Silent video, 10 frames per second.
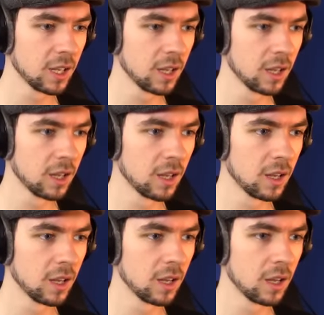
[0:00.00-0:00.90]

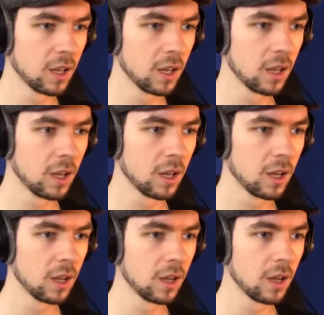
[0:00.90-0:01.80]

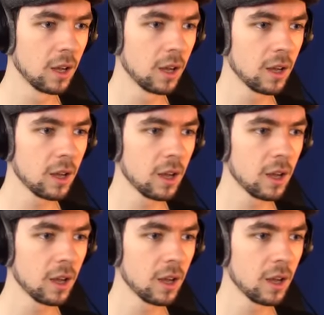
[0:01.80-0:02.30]
Nothing is said.